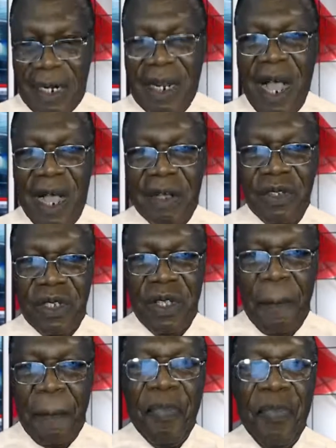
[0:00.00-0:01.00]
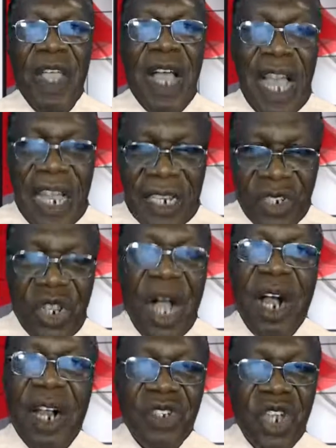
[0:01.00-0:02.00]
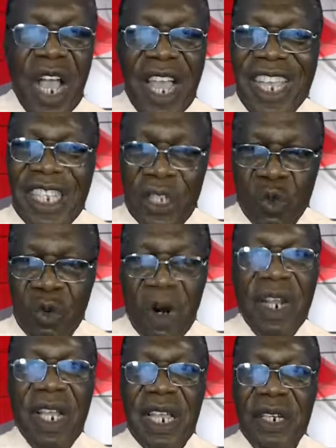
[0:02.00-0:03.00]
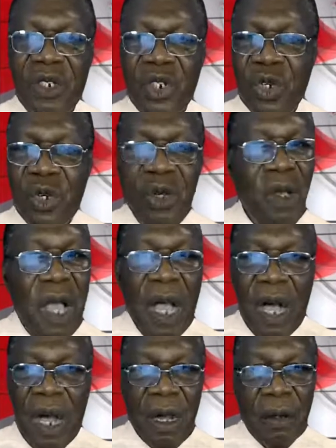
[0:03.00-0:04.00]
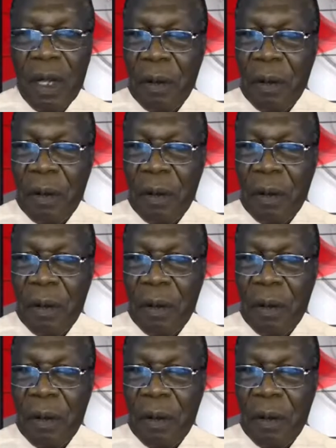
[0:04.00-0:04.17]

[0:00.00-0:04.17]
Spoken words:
paradox. And Alta is working to